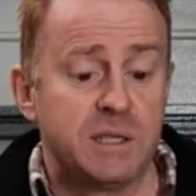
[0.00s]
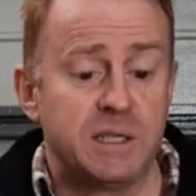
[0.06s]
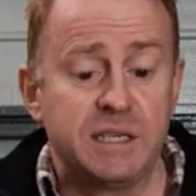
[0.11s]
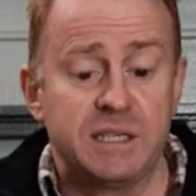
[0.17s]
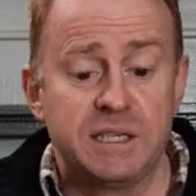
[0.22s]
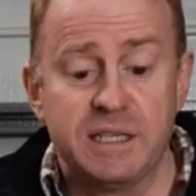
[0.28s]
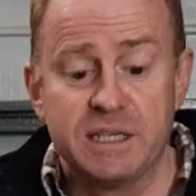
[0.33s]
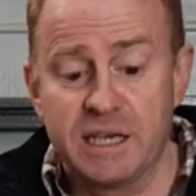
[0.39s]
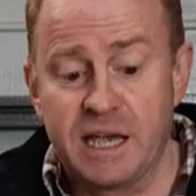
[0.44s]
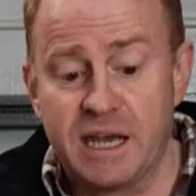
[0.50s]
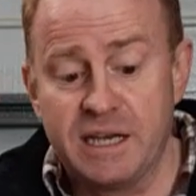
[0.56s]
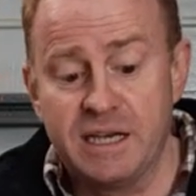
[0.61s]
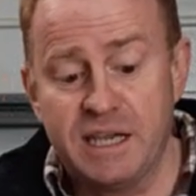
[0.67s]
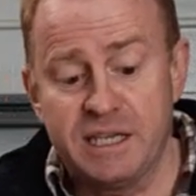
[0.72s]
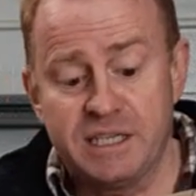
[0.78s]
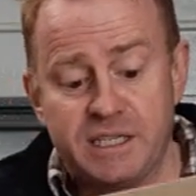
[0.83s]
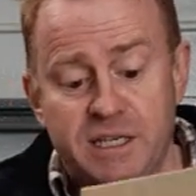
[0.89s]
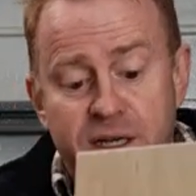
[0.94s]
this is a
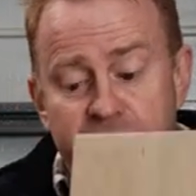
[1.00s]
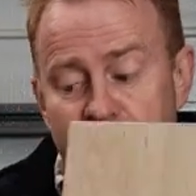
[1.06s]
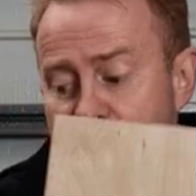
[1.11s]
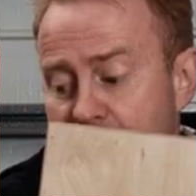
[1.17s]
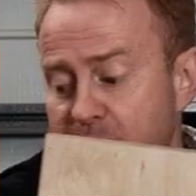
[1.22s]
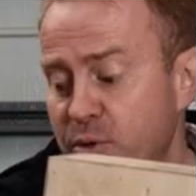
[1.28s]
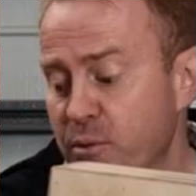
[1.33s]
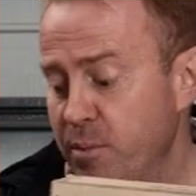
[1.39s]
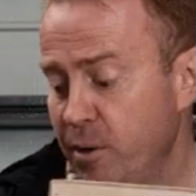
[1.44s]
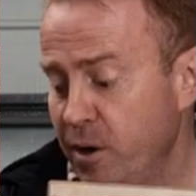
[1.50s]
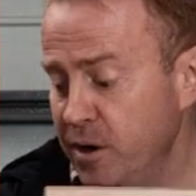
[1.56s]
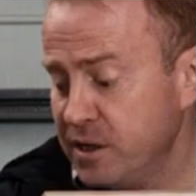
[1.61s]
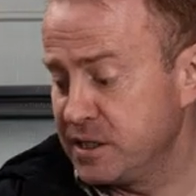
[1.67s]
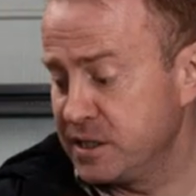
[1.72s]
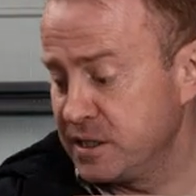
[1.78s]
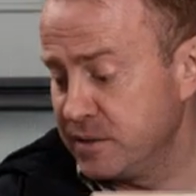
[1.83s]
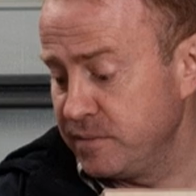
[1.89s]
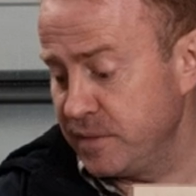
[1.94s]
nested apple
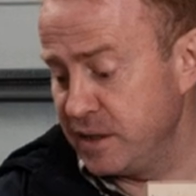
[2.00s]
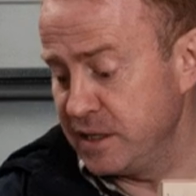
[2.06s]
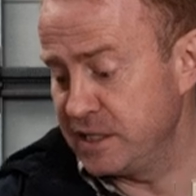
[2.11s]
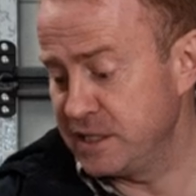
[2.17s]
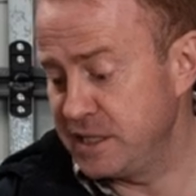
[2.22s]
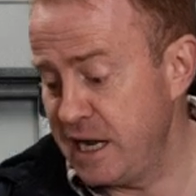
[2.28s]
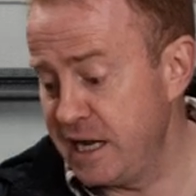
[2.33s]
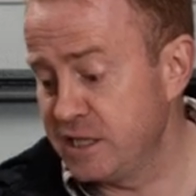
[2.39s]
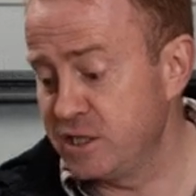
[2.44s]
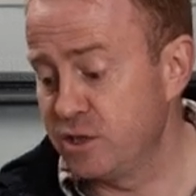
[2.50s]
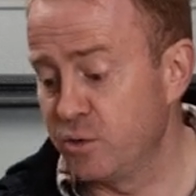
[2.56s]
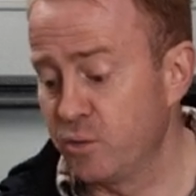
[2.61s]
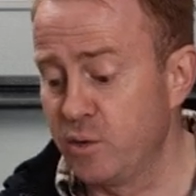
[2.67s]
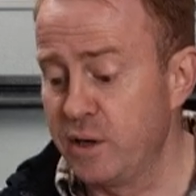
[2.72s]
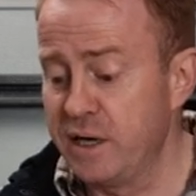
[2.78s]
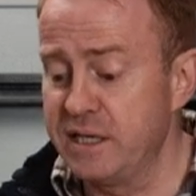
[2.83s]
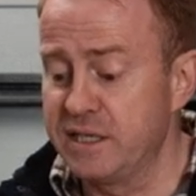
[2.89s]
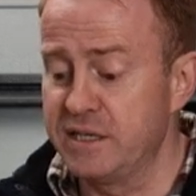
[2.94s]
box, it stands to
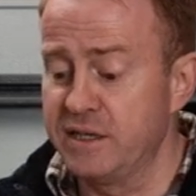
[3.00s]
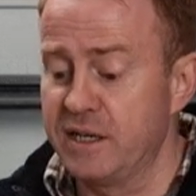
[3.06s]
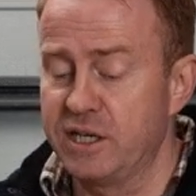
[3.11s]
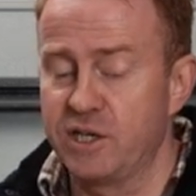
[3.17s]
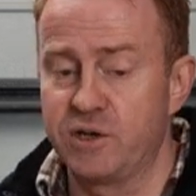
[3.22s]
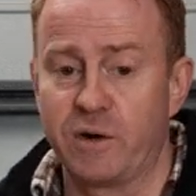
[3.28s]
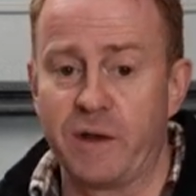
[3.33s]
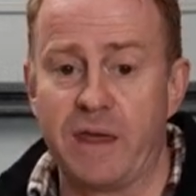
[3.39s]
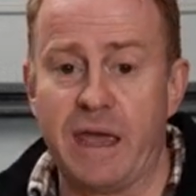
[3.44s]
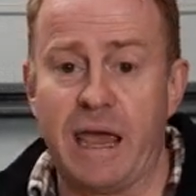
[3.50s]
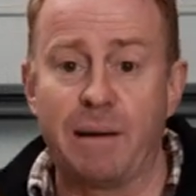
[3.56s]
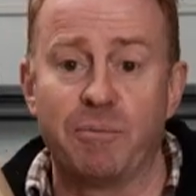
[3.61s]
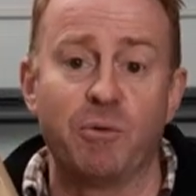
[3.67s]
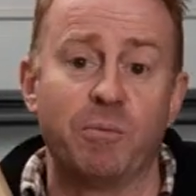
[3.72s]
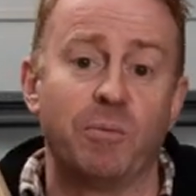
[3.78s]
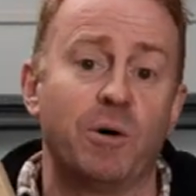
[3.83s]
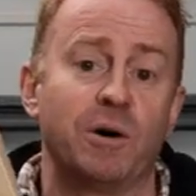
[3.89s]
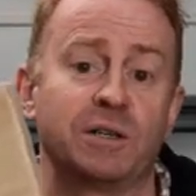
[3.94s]
reason that your other
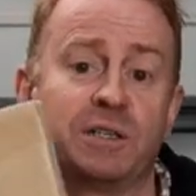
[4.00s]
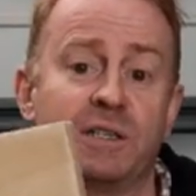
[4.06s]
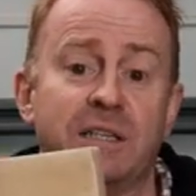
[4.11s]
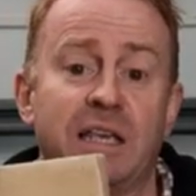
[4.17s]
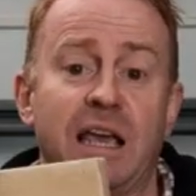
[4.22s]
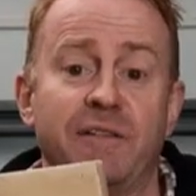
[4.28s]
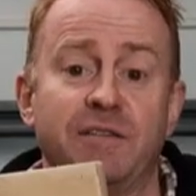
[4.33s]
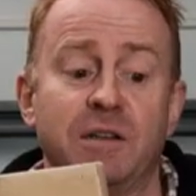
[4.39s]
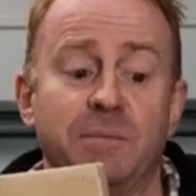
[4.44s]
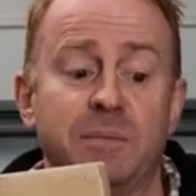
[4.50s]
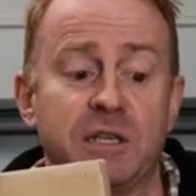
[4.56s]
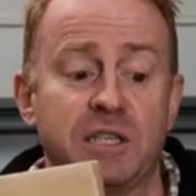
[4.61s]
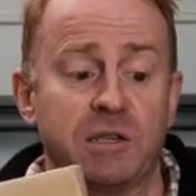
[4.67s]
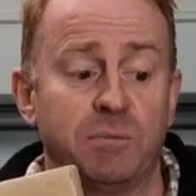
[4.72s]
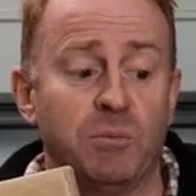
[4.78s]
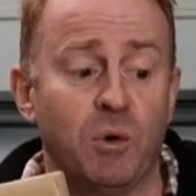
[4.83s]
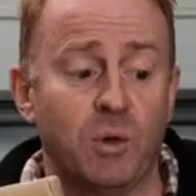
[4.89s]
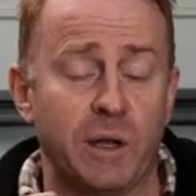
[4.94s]
apple boxes have to be
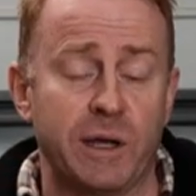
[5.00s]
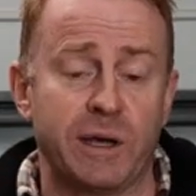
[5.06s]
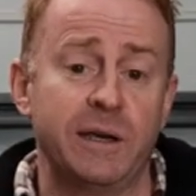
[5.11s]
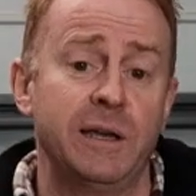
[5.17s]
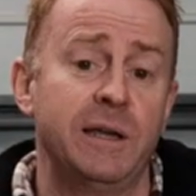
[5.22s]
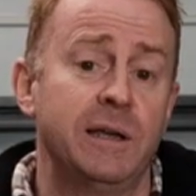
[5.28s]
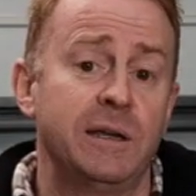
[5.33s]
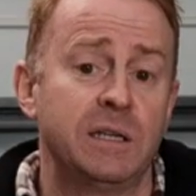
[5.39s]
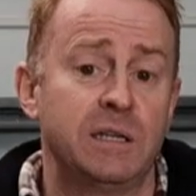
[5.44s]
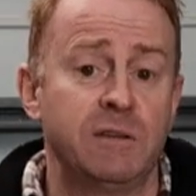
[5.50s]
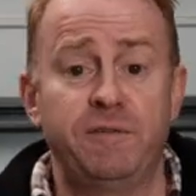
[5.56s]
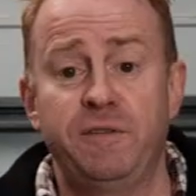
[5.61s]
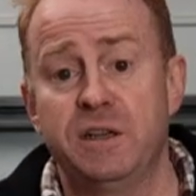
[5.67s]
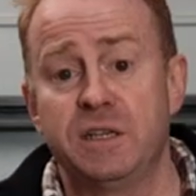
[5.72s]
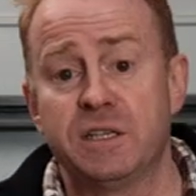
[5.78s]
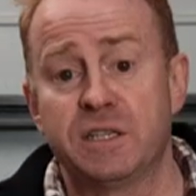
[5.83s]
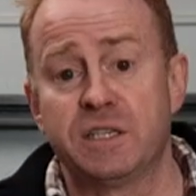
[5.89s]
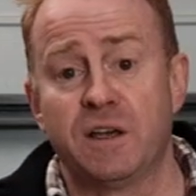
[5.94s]
smaller to
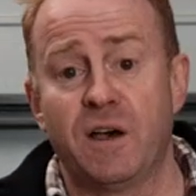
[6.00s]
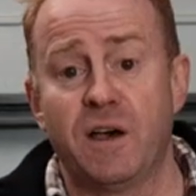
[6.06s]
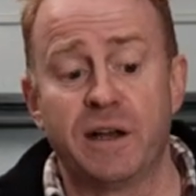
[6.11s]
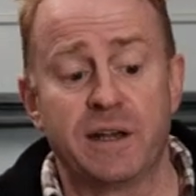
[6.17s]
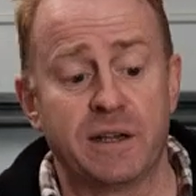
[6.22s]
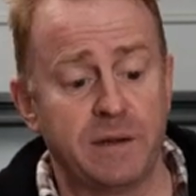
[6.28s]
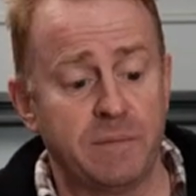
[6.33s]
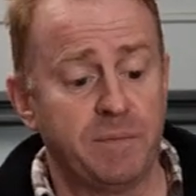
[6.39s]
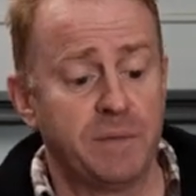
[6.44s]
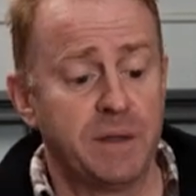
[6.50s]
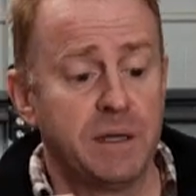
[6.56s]
fit inside it.